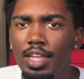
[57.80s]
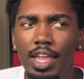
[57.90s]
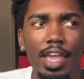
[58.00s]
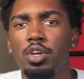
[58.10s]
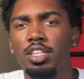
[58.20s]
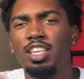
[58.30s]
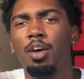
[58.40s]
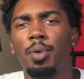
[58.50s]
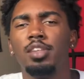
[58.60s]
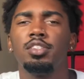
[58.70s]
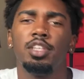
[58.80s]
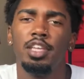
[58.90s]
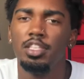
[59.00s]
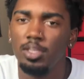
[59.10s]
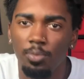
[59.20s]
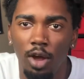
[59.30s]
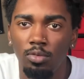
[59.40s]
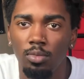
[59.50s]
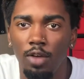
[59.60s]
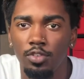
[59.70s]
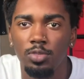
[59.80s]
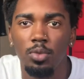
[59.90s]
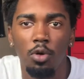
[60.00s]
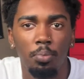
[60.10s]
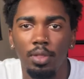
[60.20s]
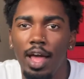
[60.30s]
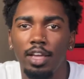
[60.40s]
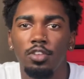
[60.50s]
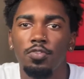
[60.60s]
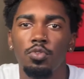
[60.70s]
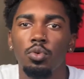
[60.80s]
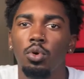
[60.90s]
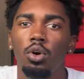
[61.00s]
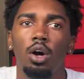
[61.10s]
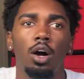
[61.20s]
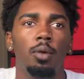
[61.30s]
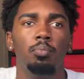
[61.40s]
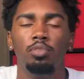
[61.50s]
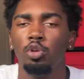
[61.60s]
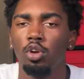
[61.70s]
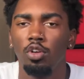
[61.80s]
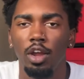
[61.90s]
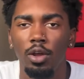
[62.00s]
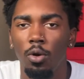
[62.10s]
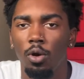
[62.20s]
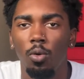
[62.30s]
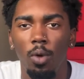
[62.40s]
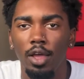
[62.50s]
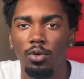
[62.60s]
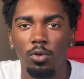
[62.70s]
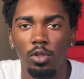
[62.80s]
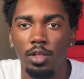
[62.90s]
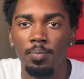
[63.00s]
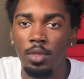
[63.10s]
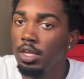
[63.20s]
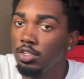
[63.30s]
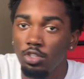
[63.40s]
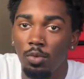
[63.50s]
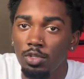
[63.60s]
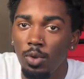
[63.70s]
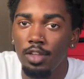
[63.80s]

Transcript: You could tell basically easy problem off of smoke. Black is fuel, blue or gray oil, white coolant. So it was white